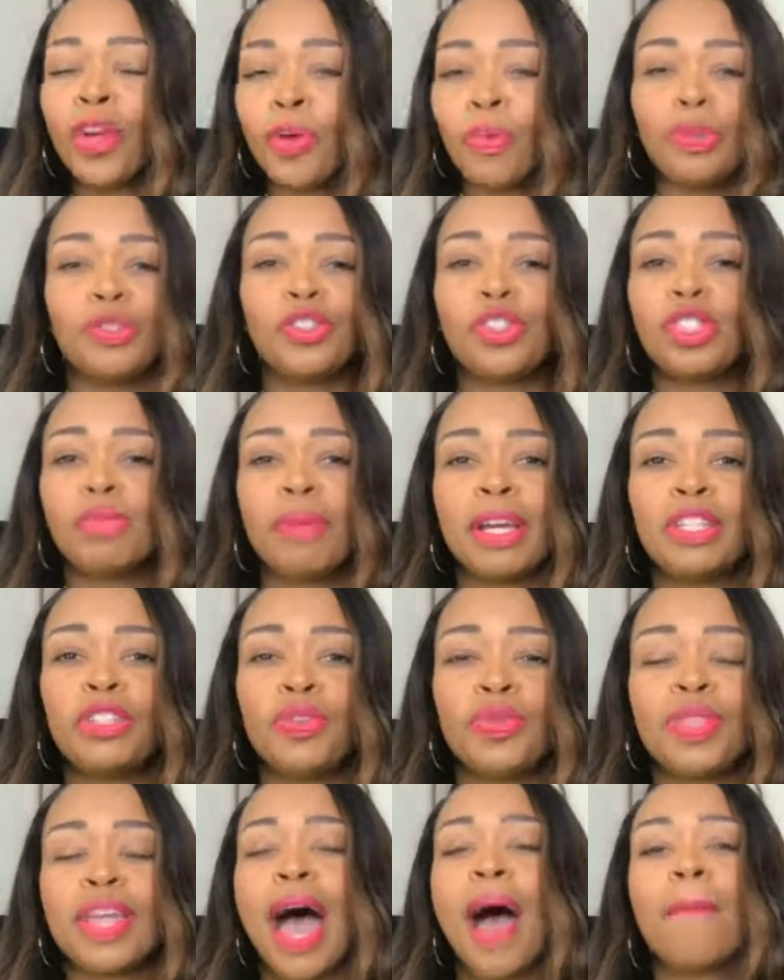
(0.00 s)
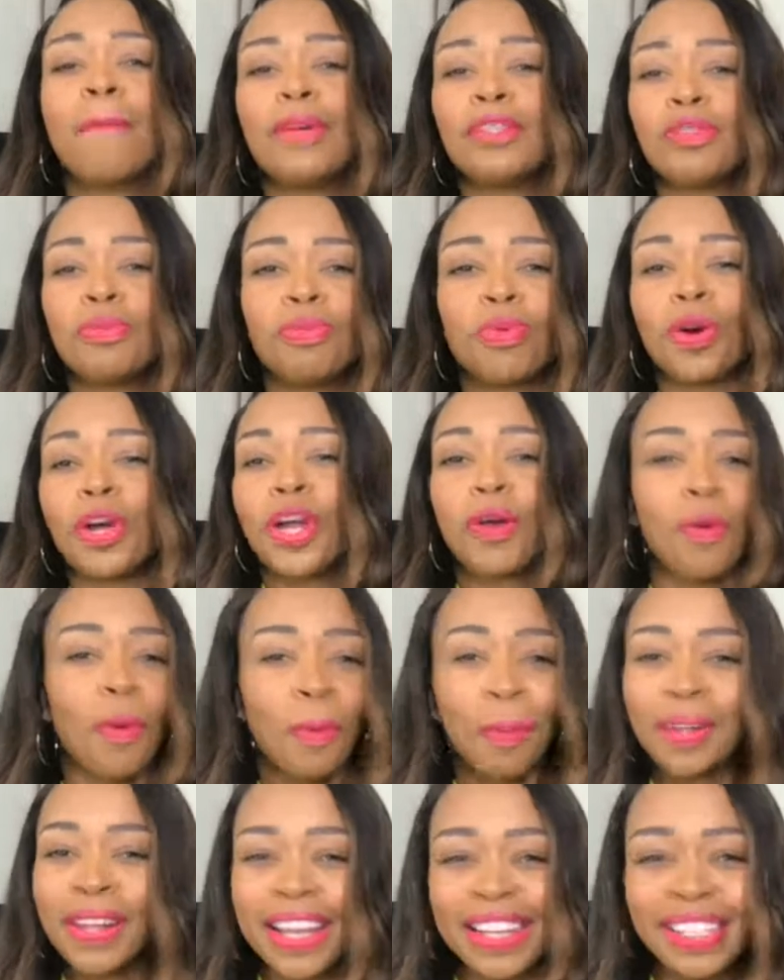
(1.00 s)
which just makes you that much more
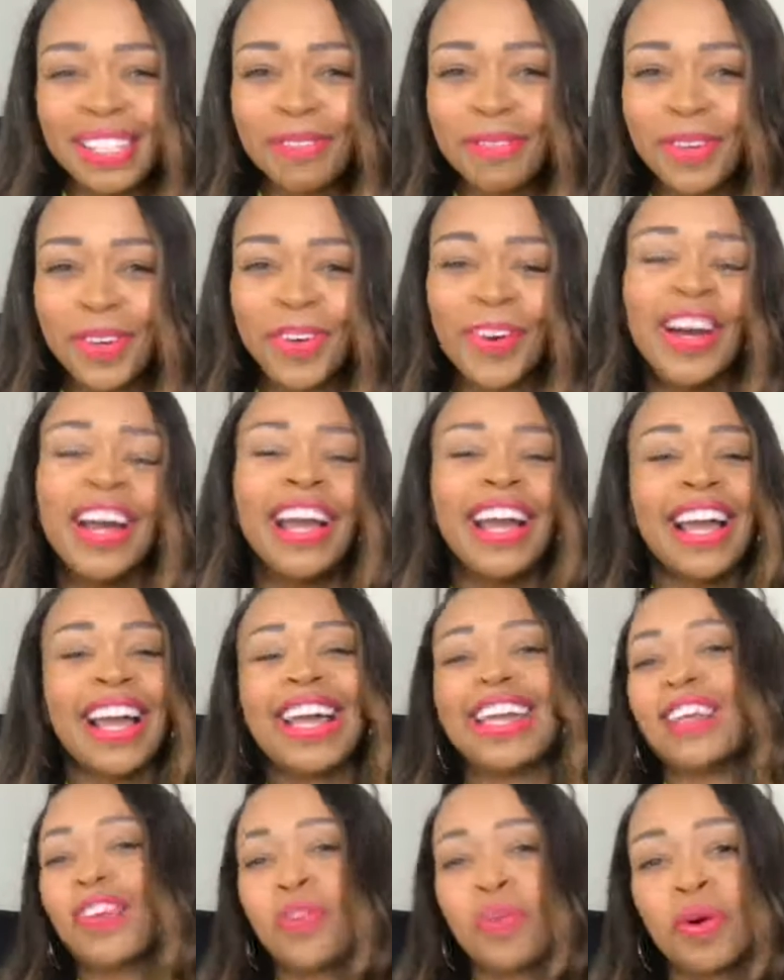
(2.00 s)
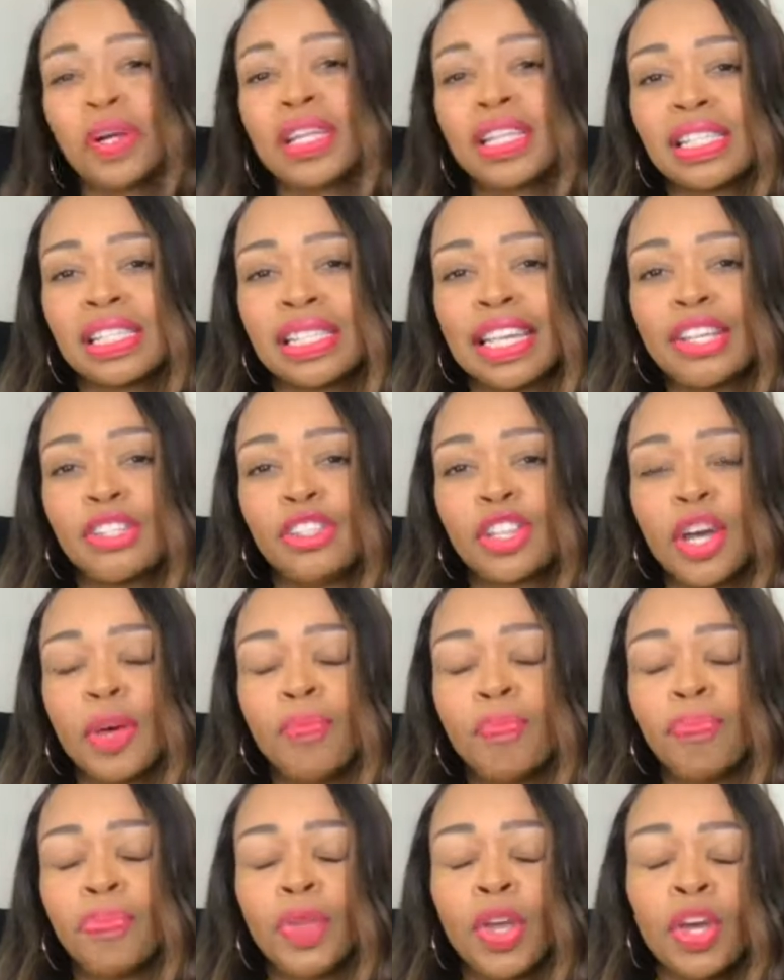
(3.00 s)
irreplaceable in your
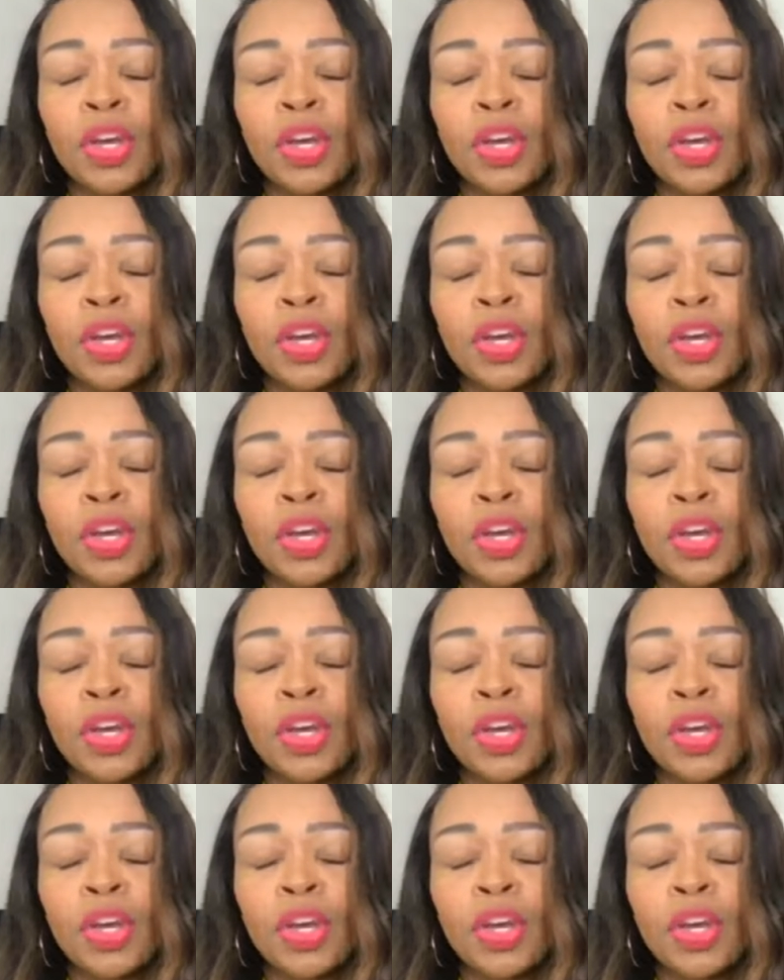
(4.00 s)
organization.